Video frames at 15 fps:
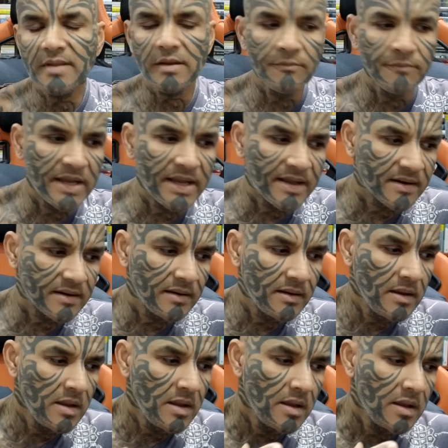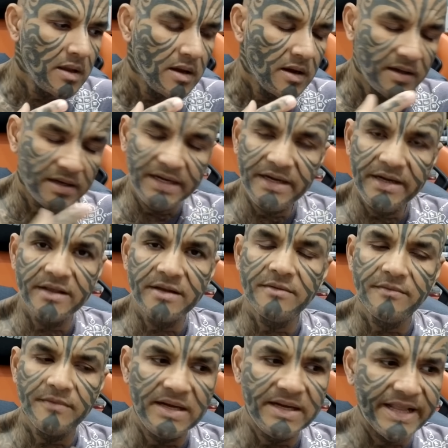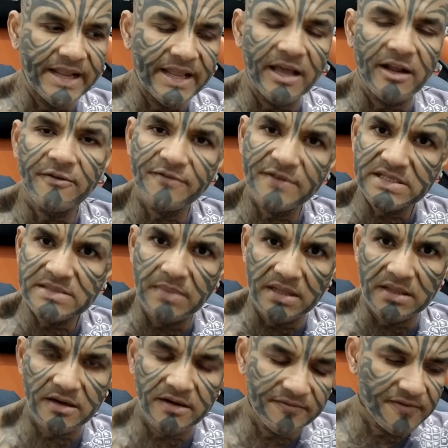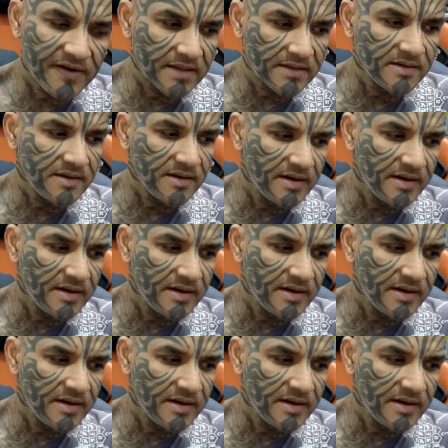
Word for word: where an Indian will take care of his mother and father.